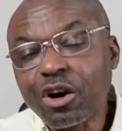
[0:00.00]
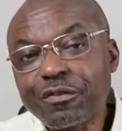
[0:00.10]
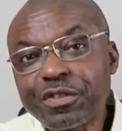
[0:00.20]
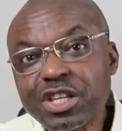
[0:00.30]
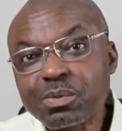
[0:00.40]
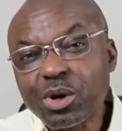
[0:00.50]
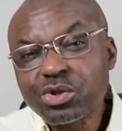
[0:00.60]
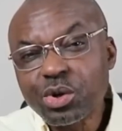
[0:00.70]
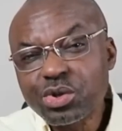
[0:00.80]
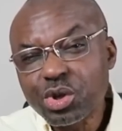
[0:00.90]
of this
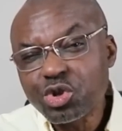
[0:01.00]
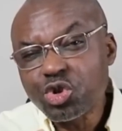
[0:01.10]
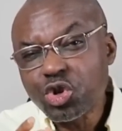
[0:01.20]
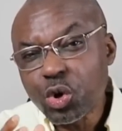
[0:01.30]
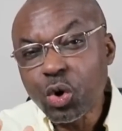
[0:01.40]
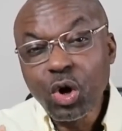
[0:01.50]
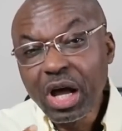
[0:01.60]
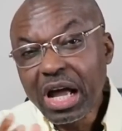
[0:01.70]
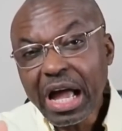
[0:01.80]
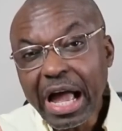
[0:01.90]
muscle so you know